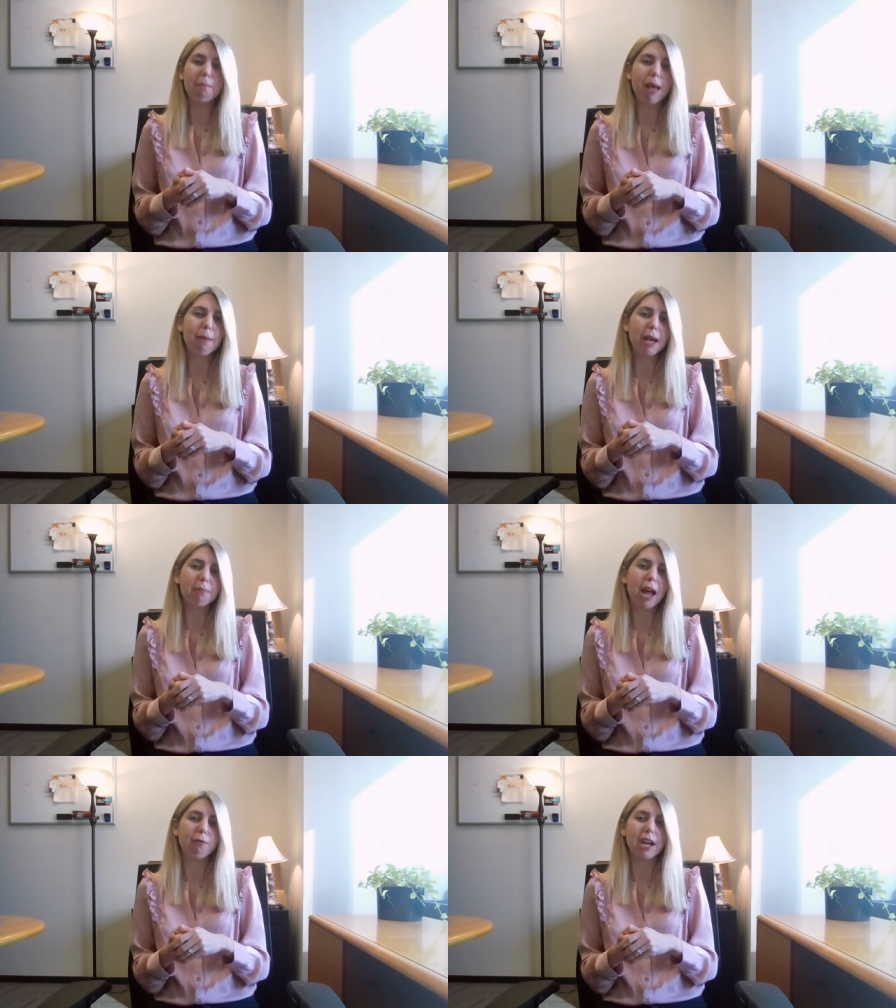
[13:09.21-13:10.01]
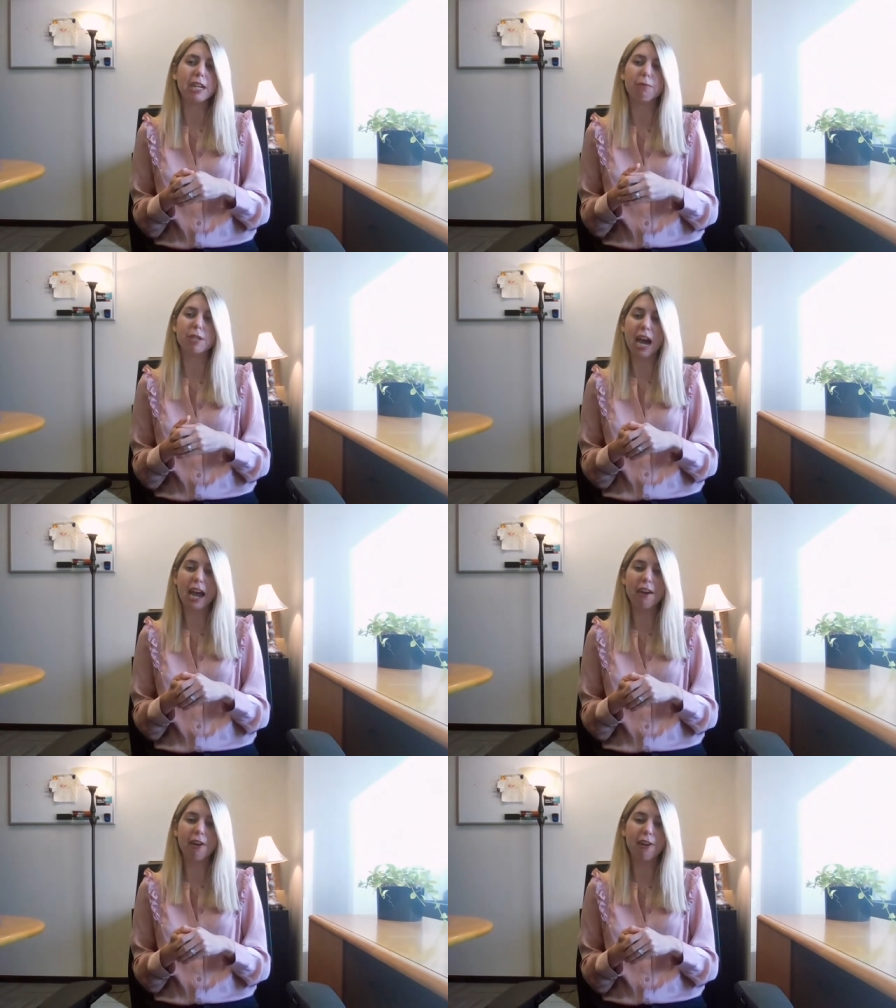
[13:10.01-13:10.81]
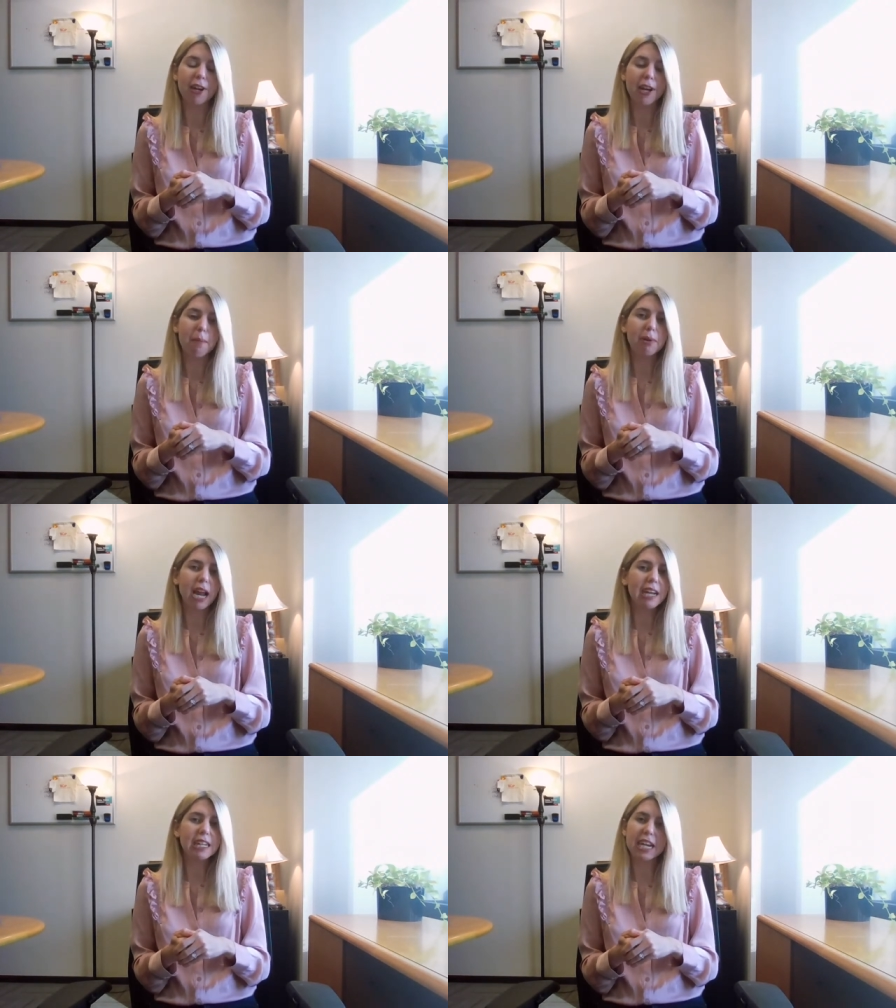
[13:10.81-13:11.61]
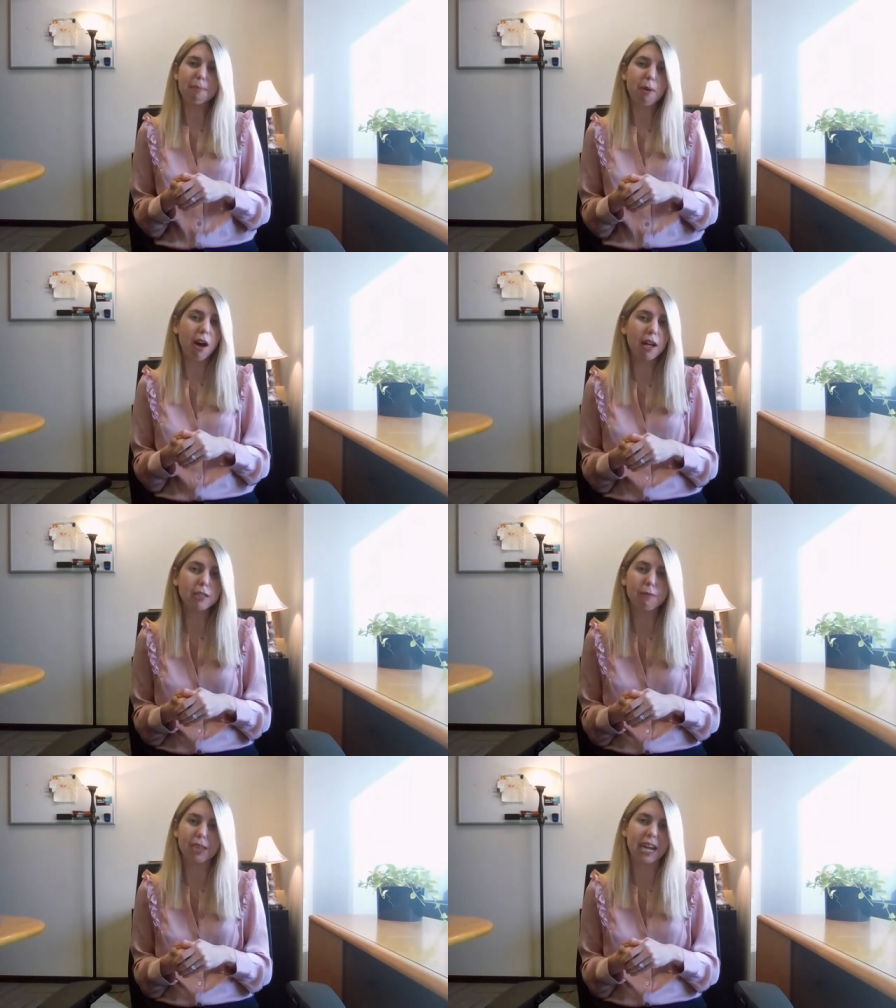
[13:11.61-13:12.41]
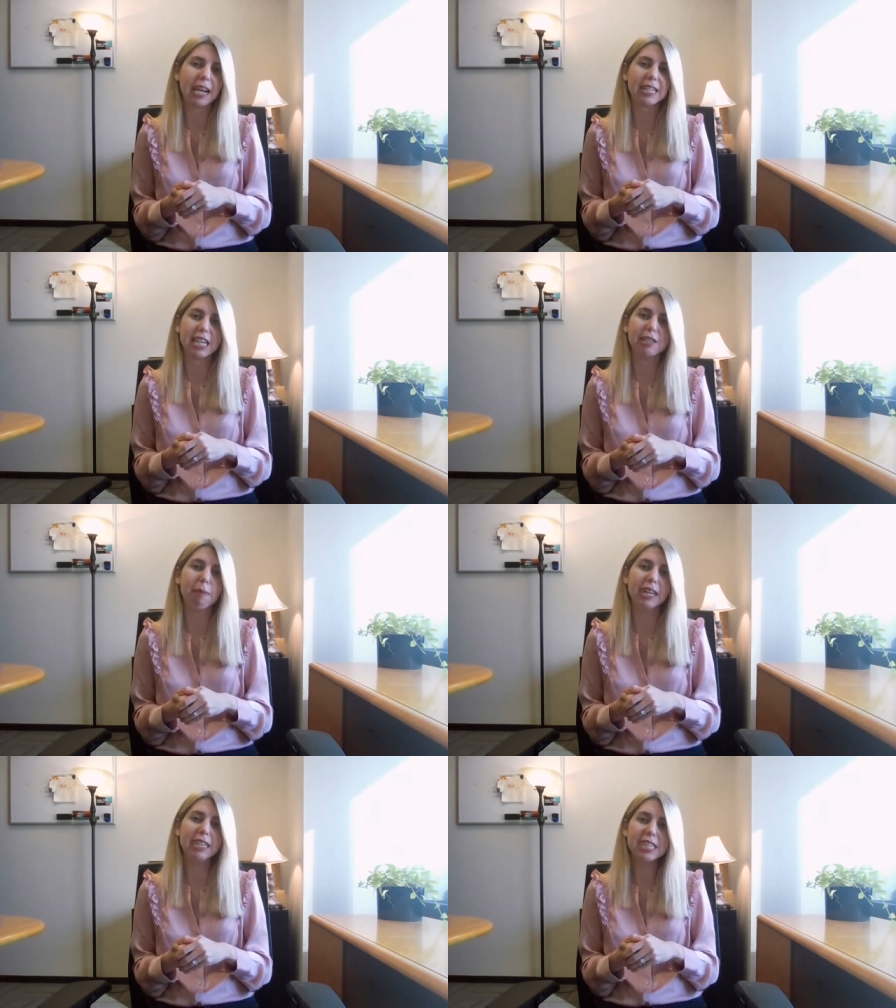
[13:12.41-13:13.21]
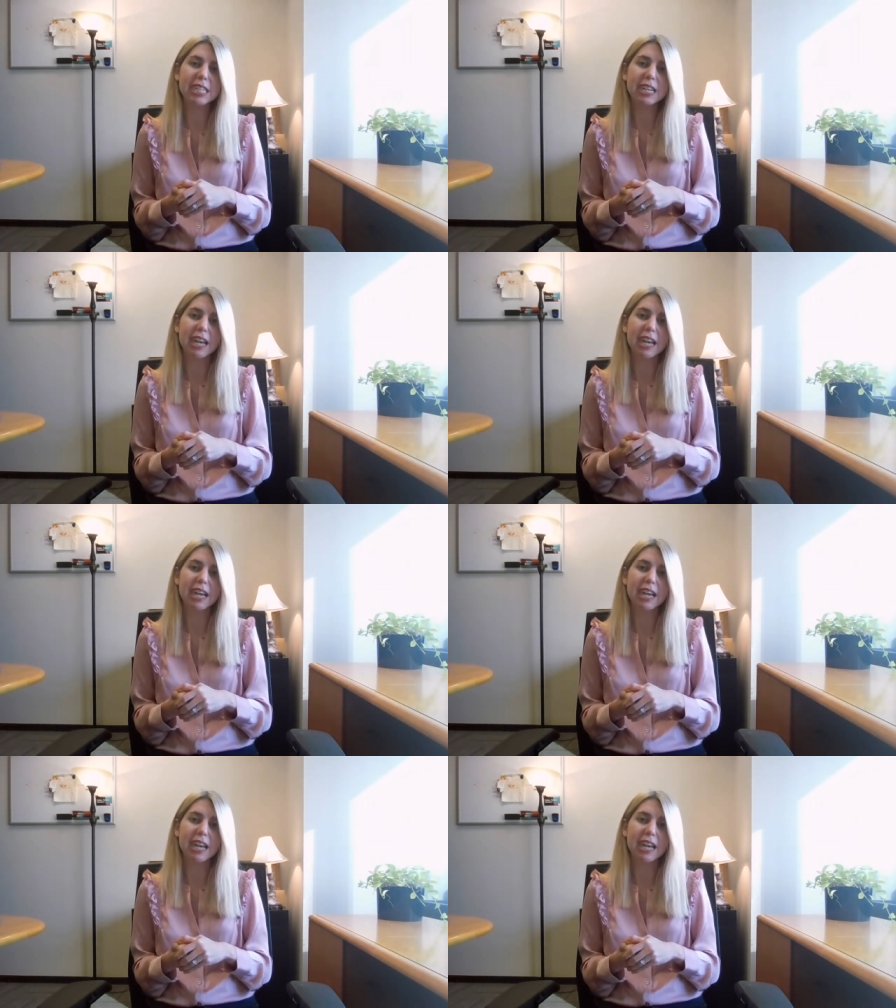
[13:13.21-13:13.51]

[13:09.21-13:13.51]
Maybe I'm not ready to retire, but I can take a pause for the next six months